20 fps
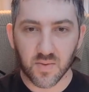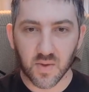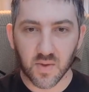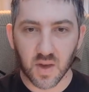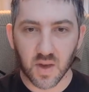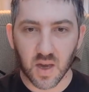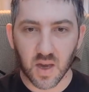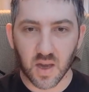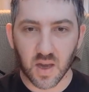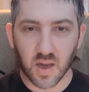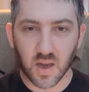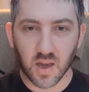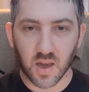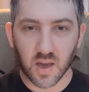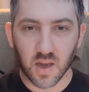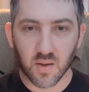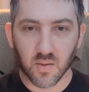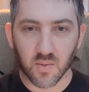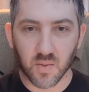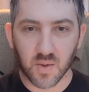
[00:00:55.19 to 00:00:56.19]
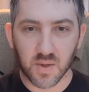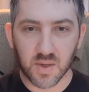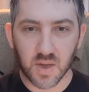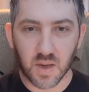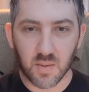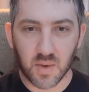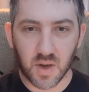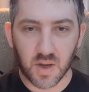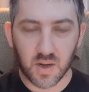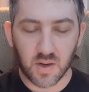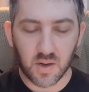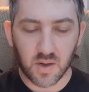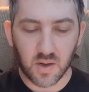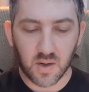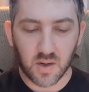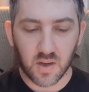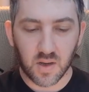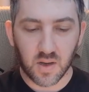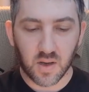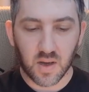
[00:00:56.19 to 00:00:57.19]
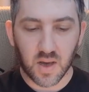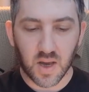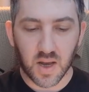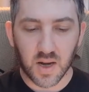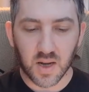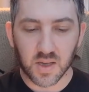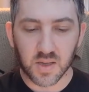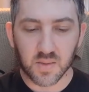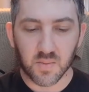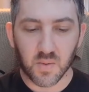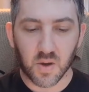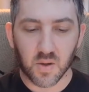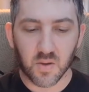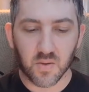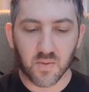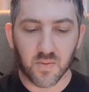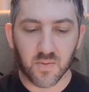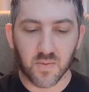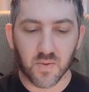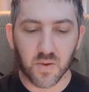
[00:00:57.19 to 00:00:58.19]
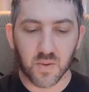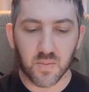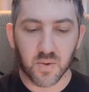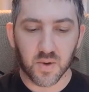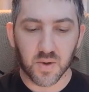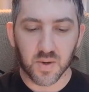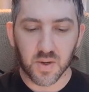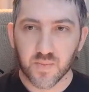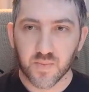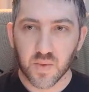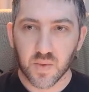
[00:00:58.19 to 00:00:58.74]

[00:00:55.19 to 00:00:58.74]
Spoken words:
a reset button and a smaller footprint.